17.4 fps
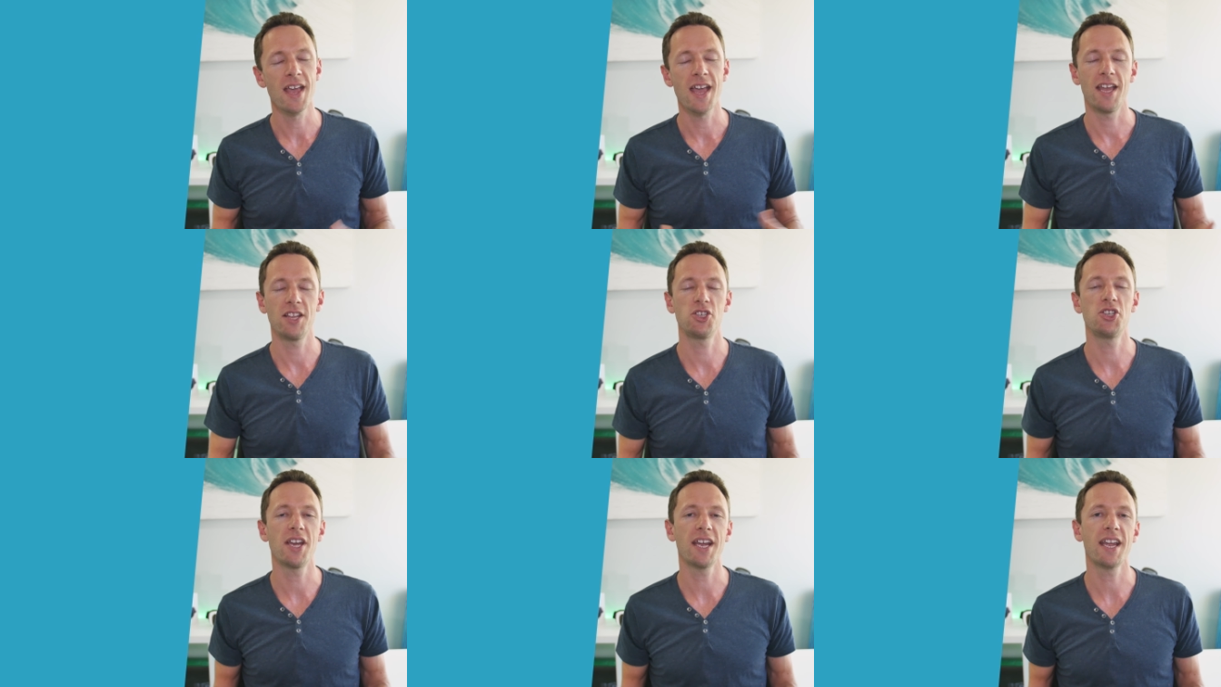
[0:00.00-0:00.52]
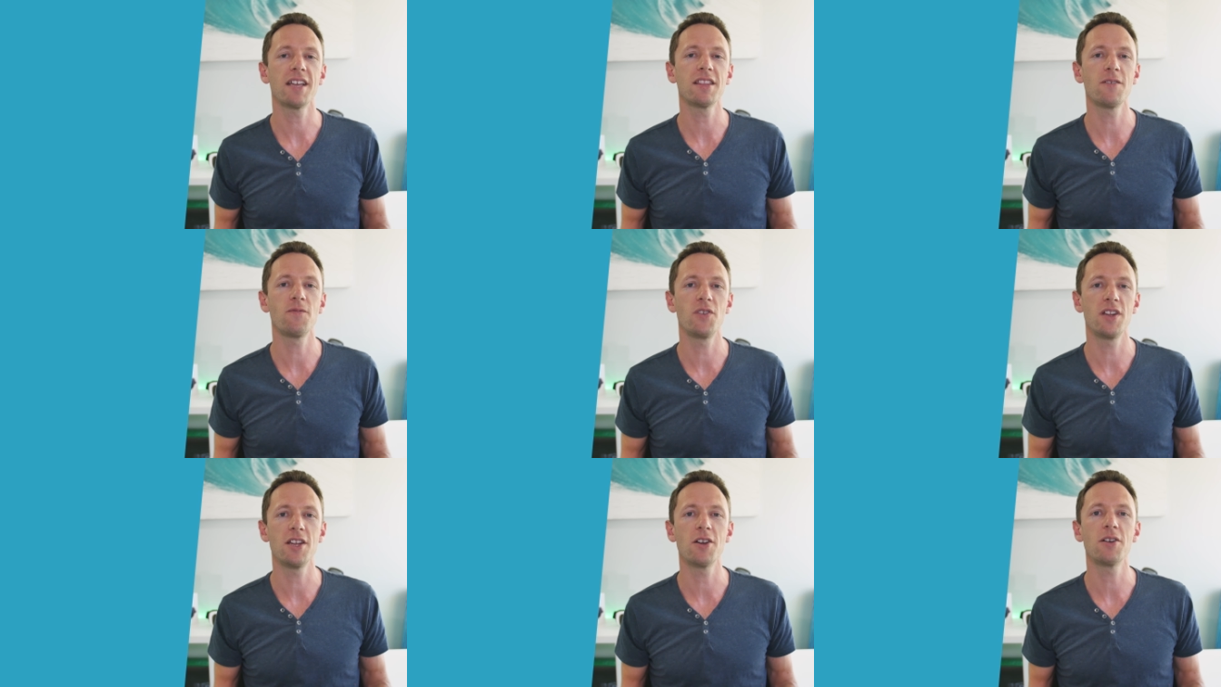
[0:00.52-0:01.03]
and check out the
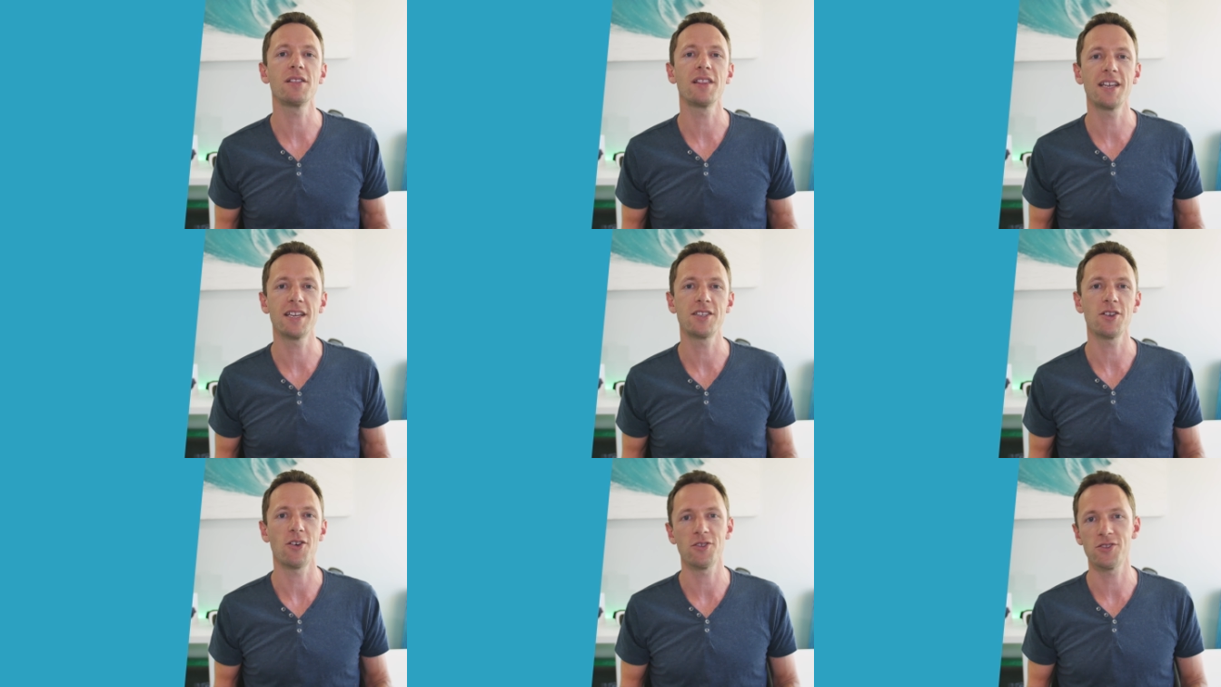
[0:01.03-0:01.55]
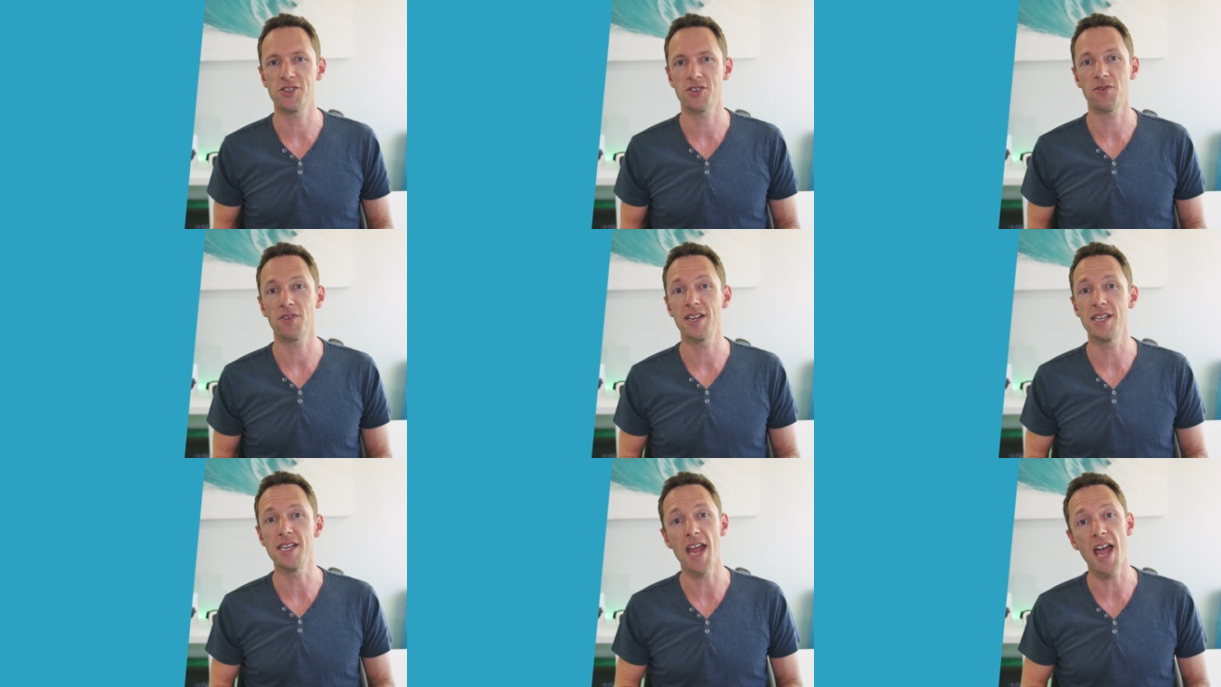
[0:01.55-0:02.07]
video linked on
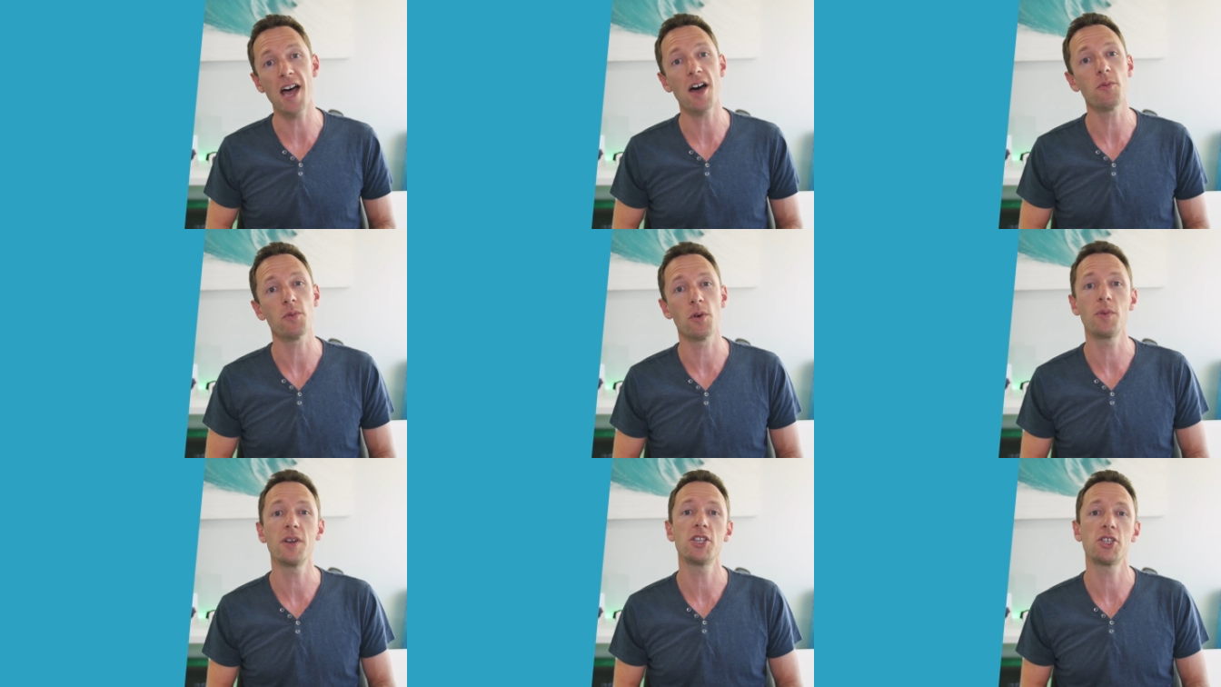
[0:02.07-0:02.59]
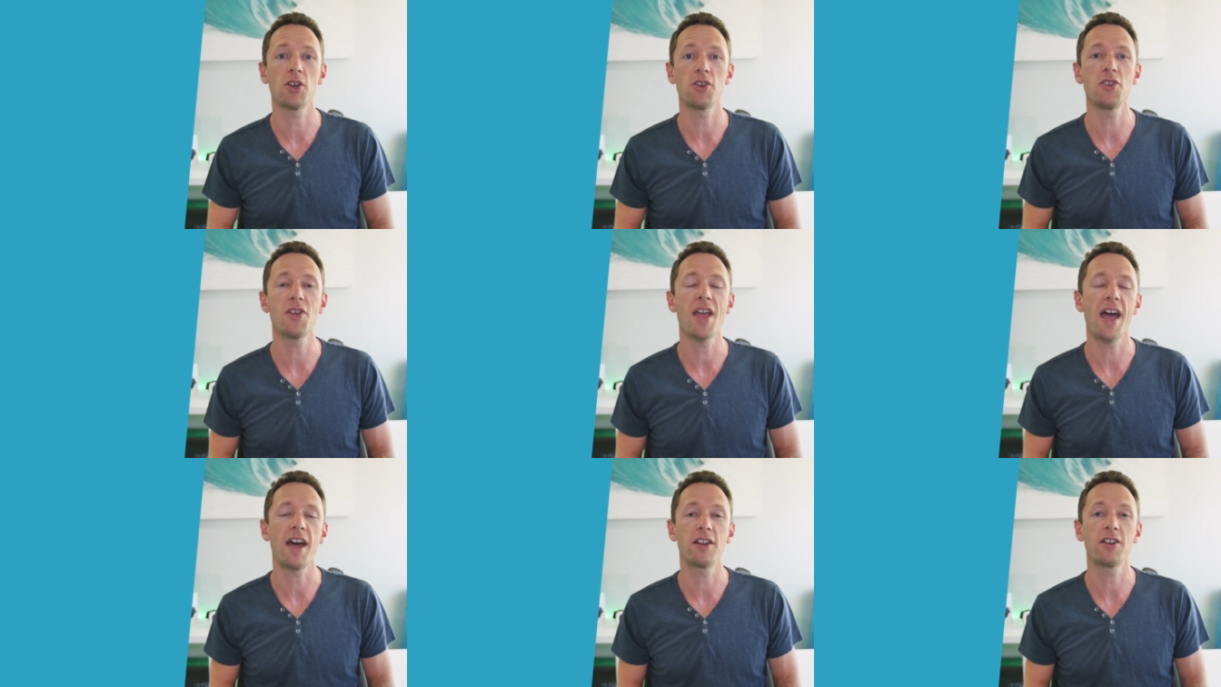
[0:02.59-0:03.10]
screen now where we show you
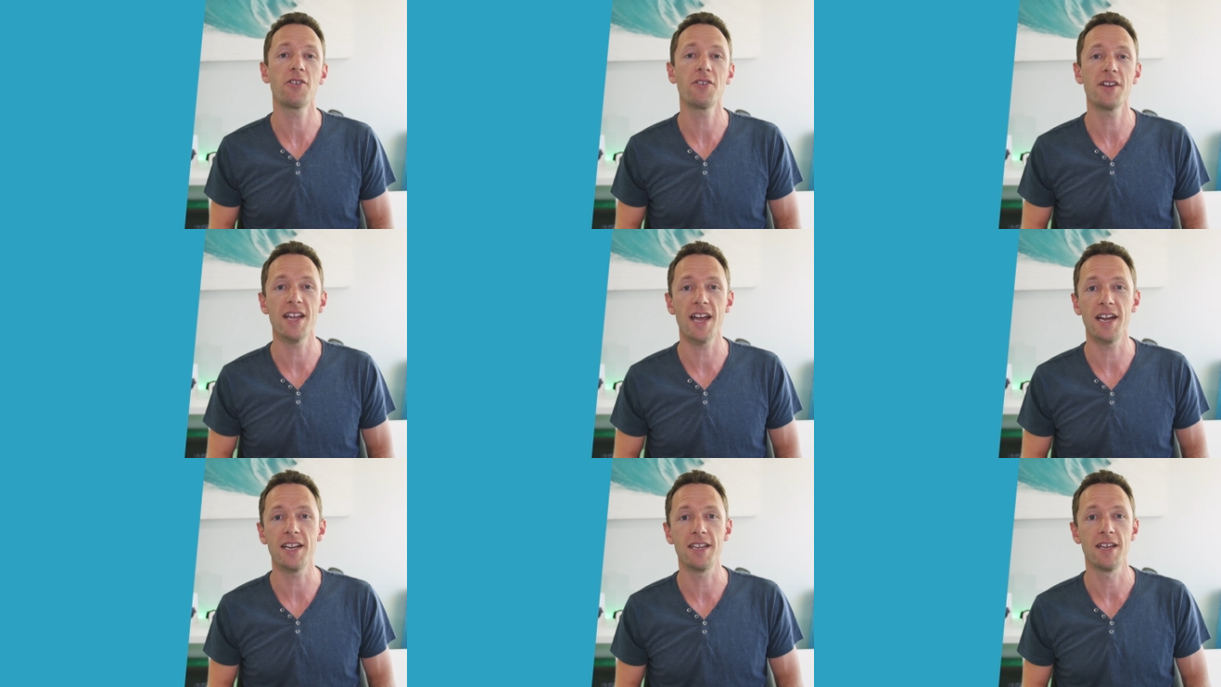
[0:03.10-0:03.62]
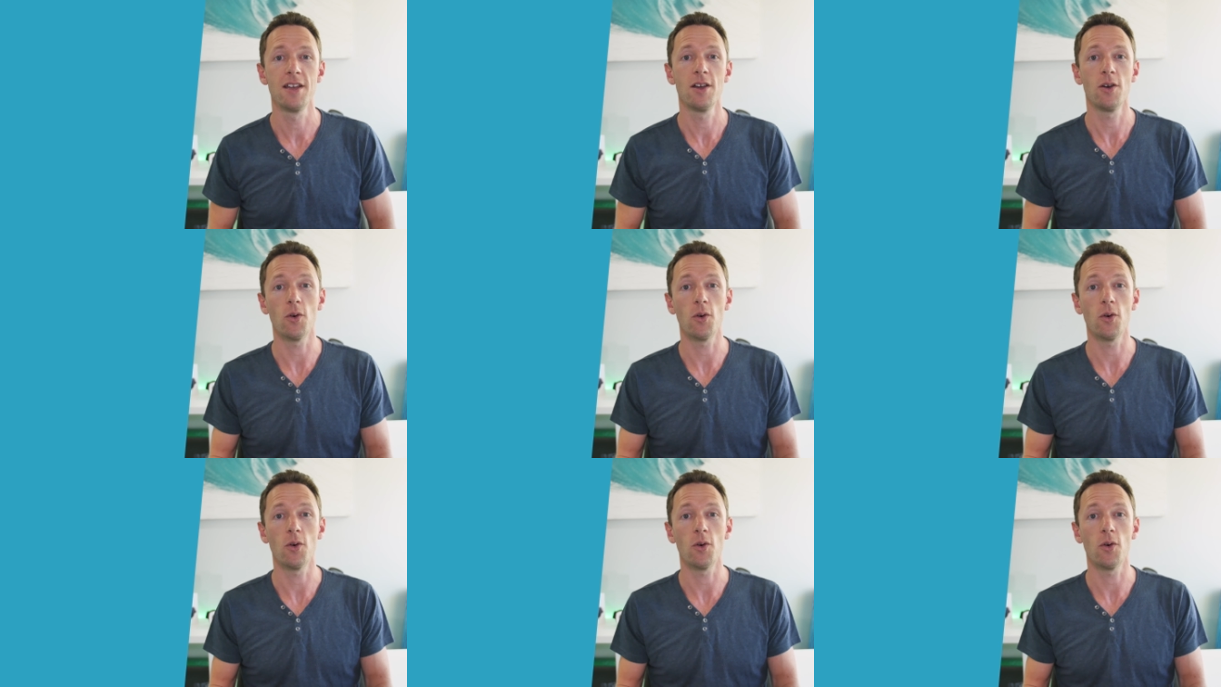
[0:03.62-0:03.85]
how to create